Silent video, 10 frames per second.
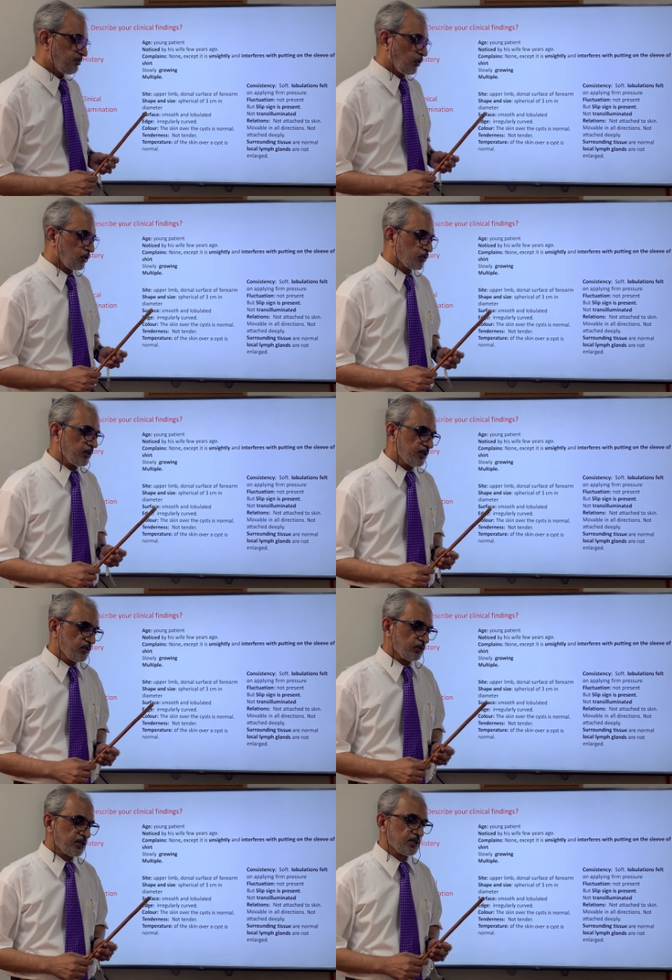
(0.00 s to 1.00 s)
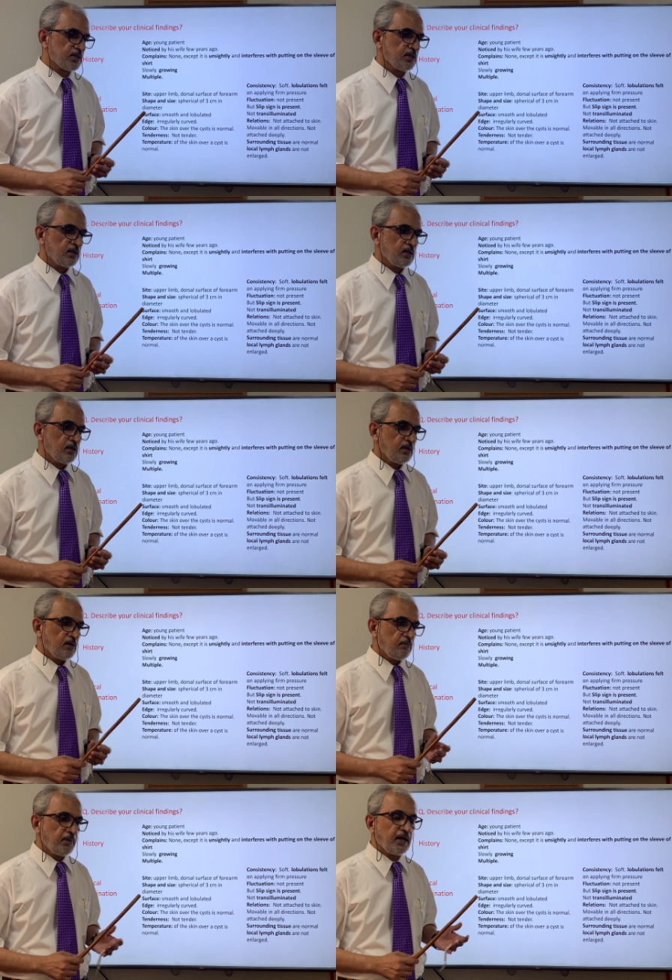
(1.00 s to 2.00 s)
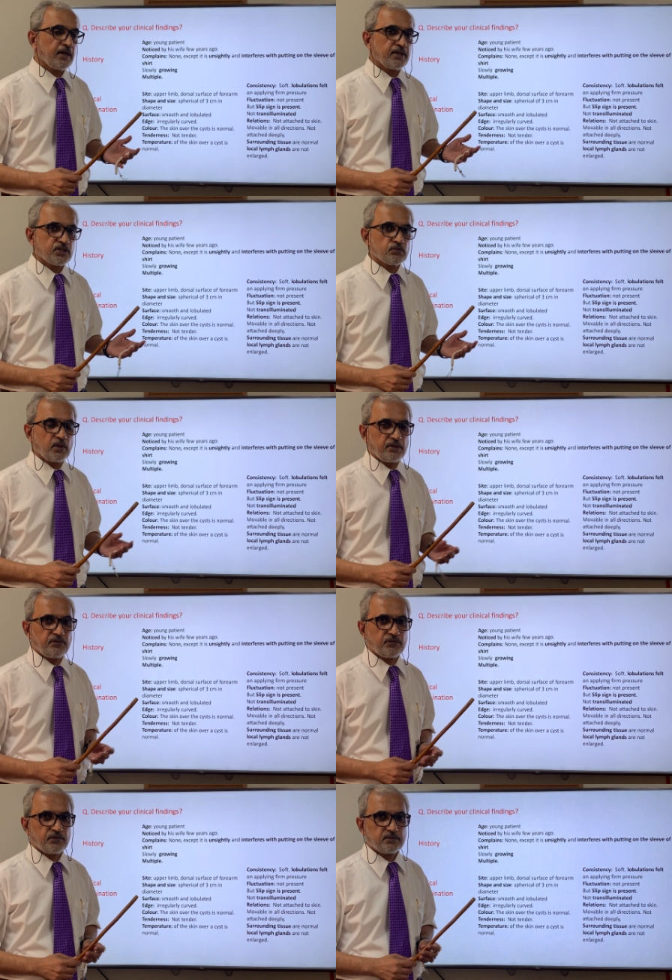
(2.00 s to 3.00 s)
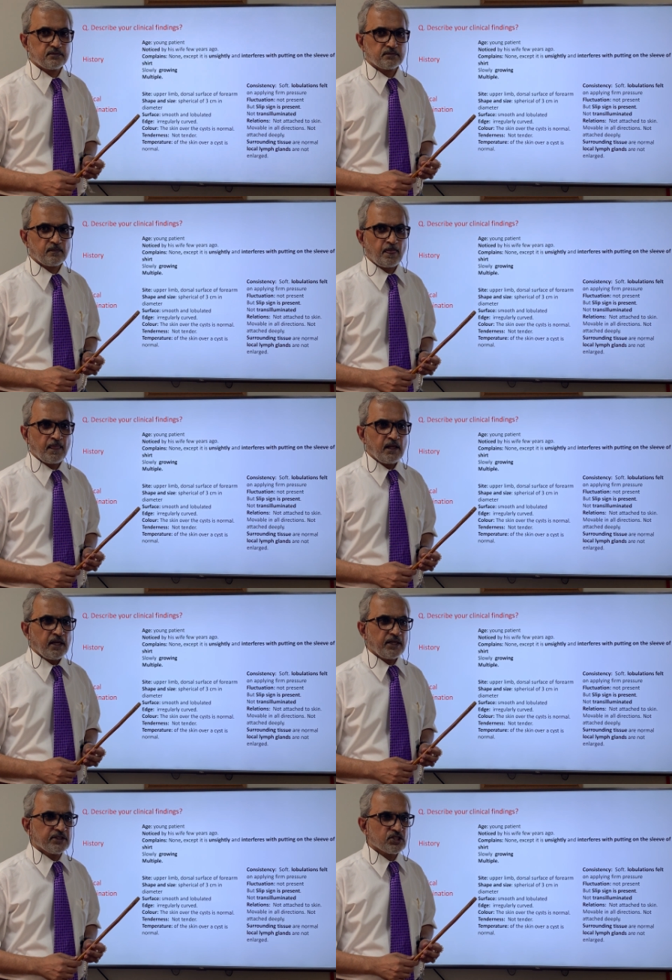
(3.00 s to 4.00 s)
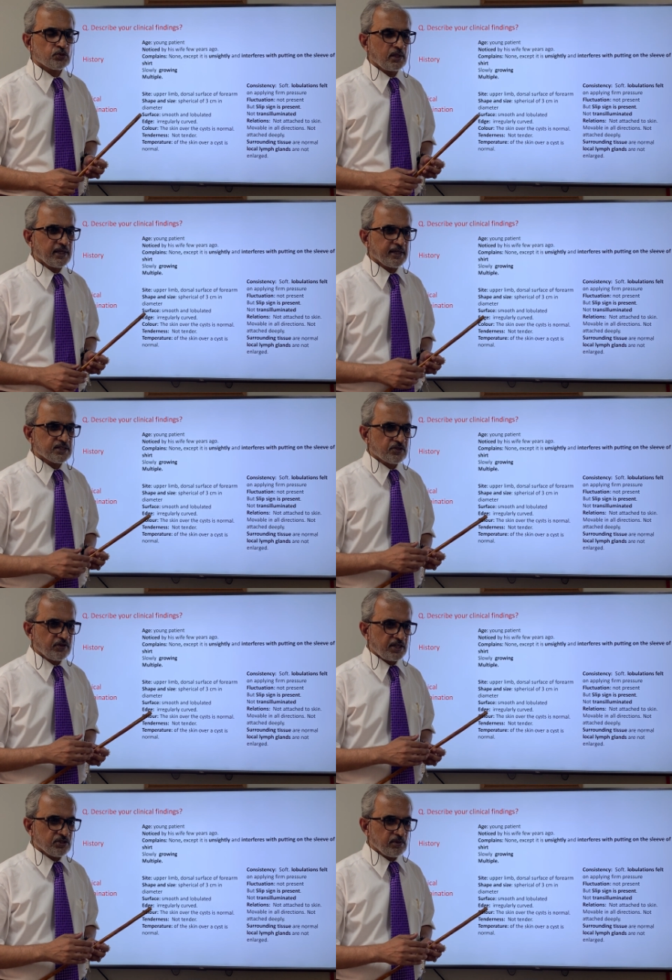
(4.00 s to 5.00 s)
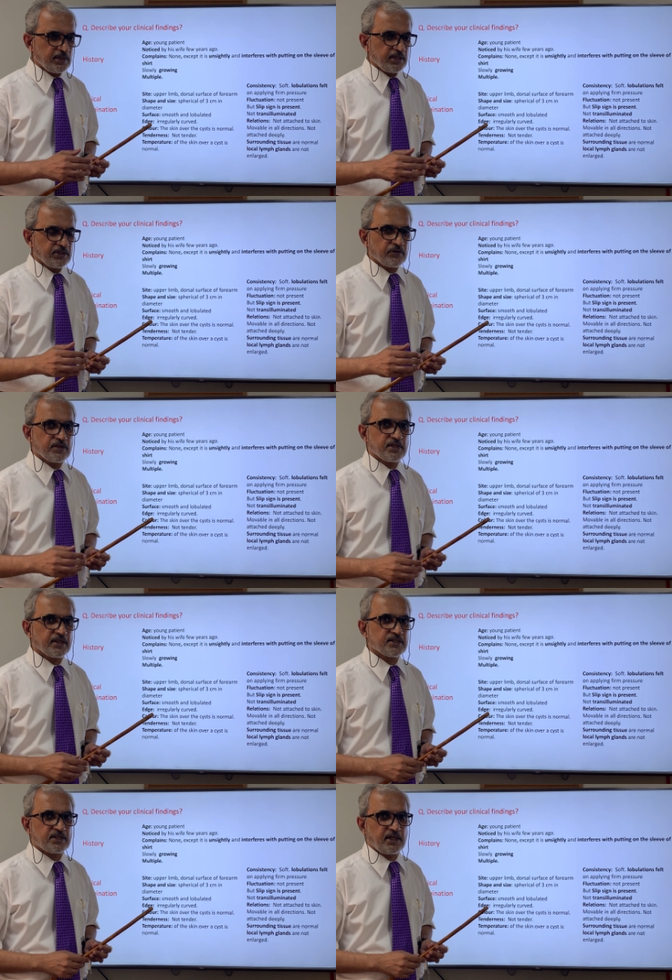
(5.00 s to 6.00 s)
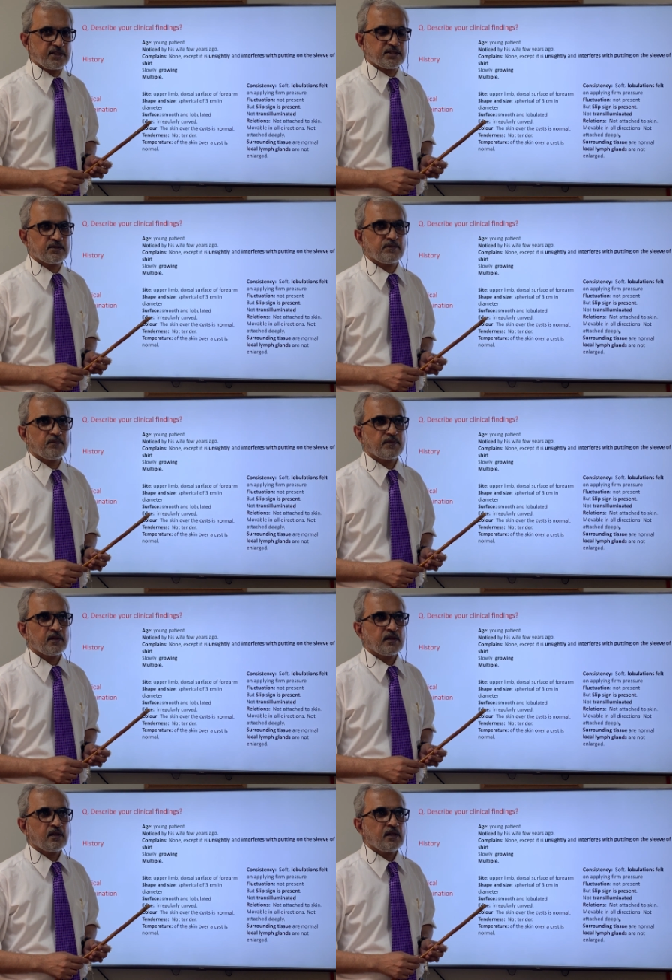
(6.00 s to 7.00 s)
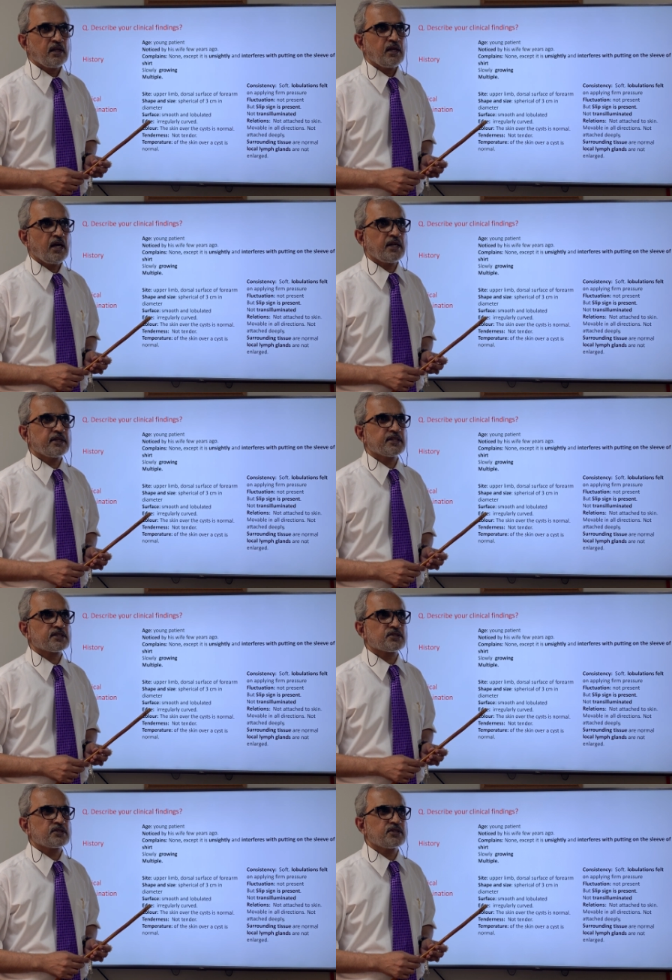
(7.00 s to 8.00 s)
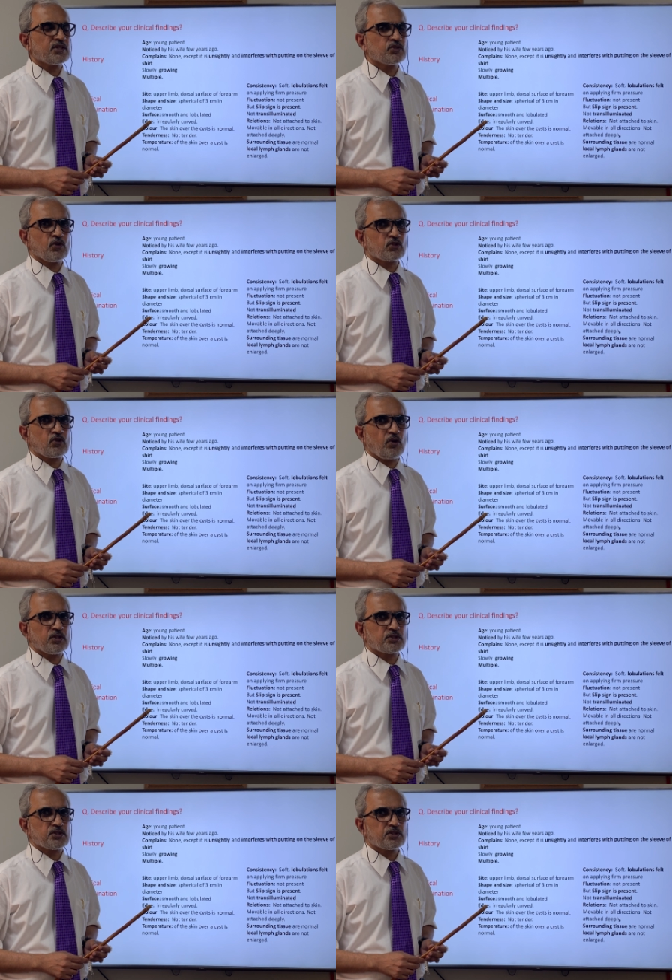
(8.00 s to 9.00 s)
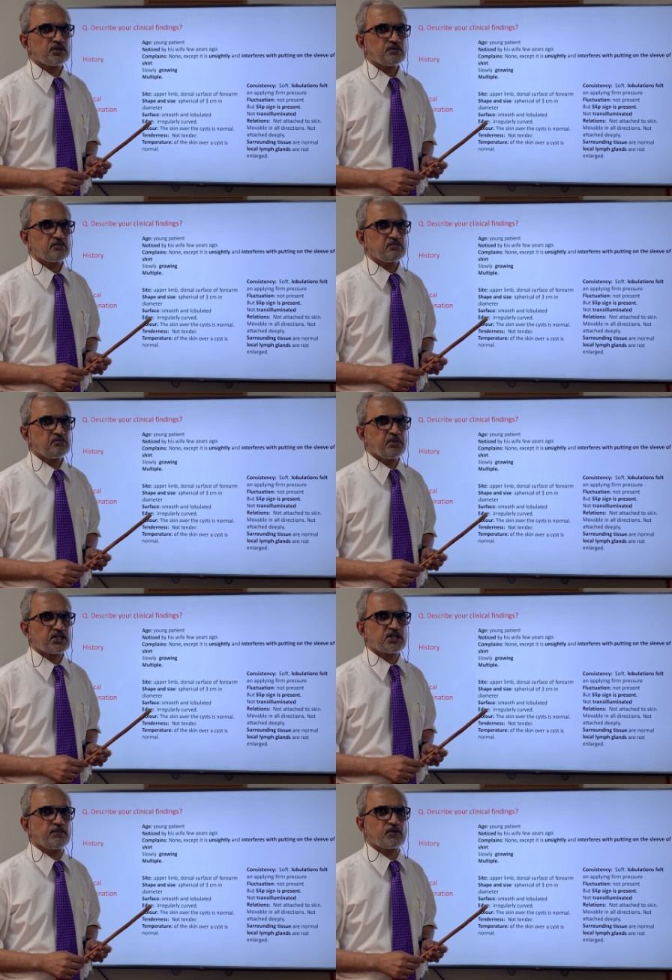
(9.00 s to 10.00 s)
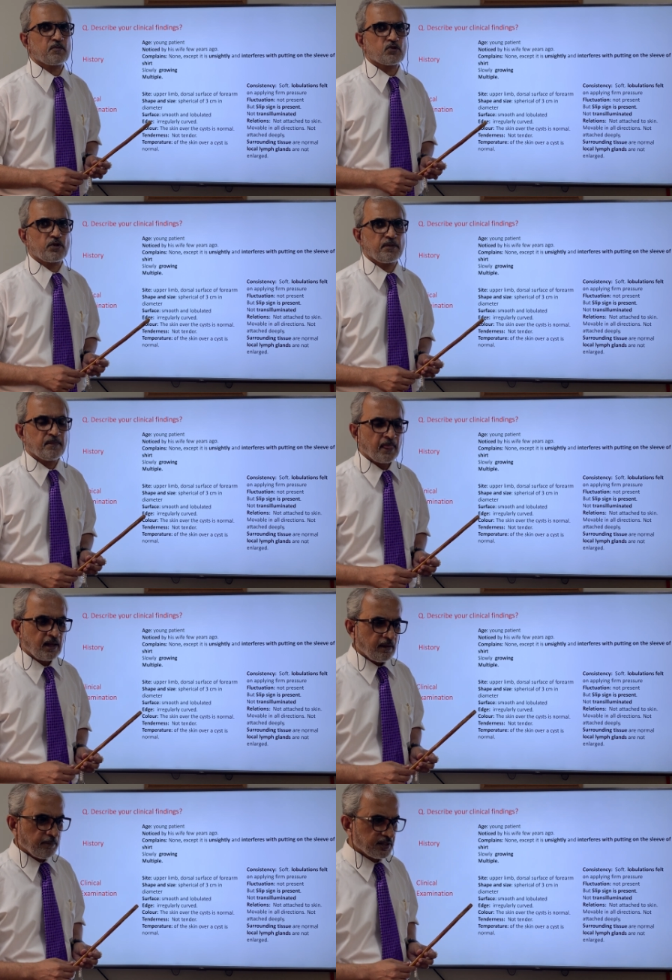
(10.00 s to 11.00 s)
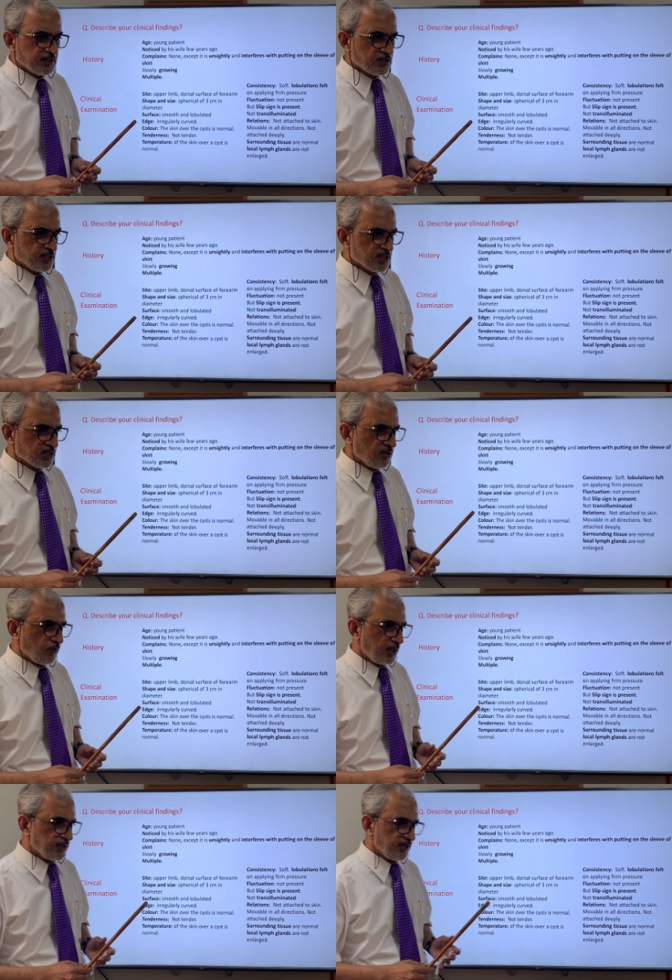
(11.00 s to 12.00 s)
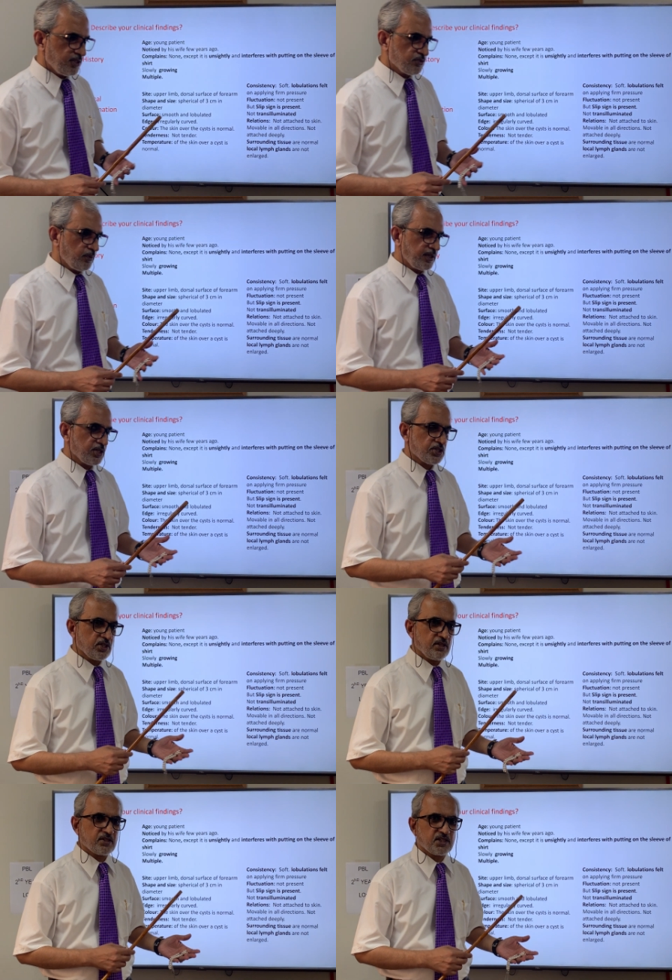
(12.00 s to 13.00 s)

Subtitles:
brought to his notice by his wife. And this swelling is gradually increasing in size, and it does not cause much symptoms to him. But he says that when he is wearing shirts,